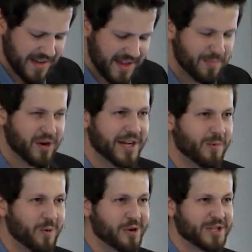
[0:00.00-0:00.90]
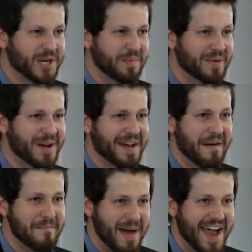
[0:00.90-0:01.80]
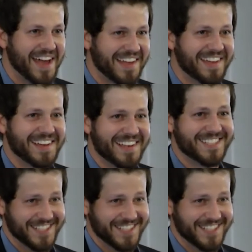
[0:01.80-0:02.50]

they bring worship back